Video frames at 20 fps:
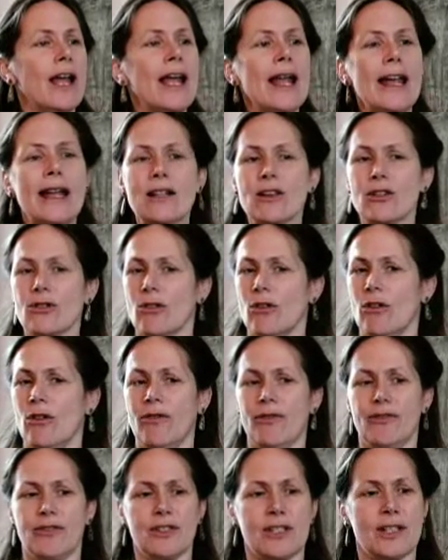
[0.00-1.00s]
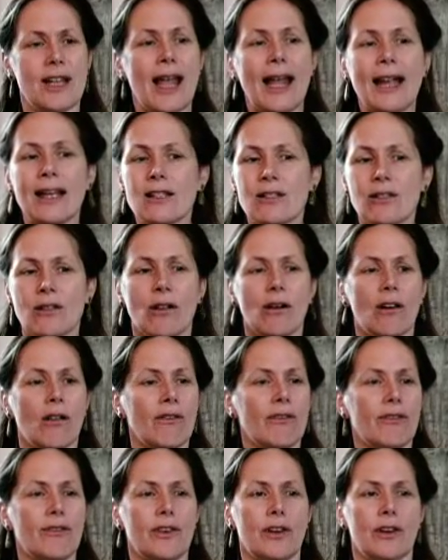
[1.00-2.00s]
age, of sex,
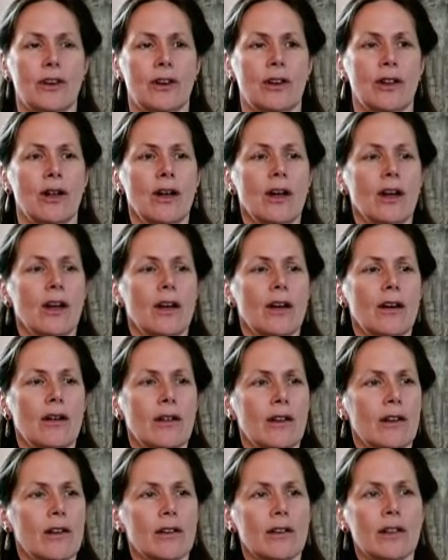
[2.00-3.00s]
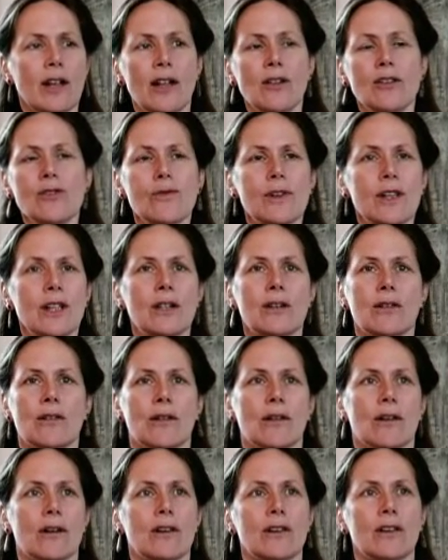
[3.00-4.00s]
of uh, uh, country,
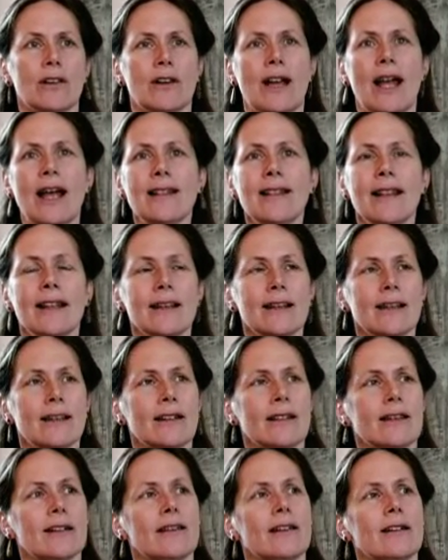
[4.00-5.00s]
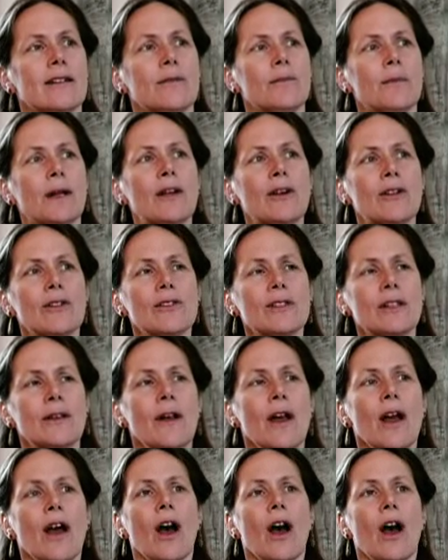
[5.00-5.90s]
or uh, ethnic uh, minority,